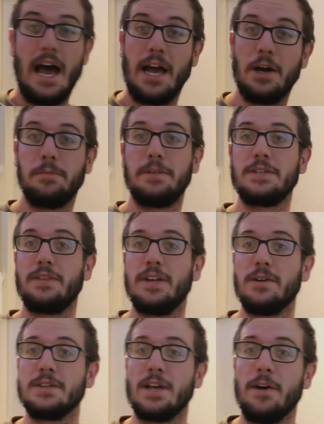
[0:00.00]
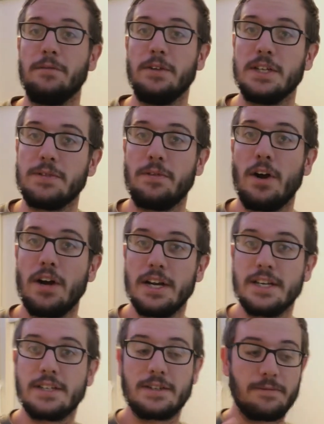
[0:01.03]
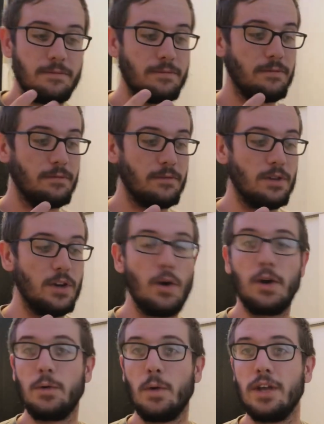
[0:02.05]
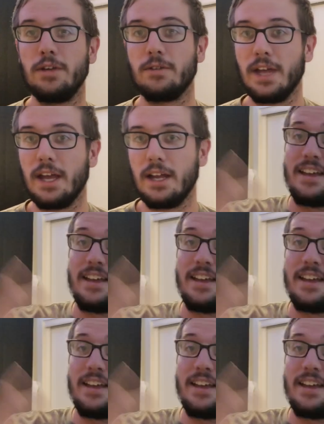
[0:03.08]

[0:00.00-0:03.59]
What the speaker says: I hope this video was helpful as far as knowing what you get.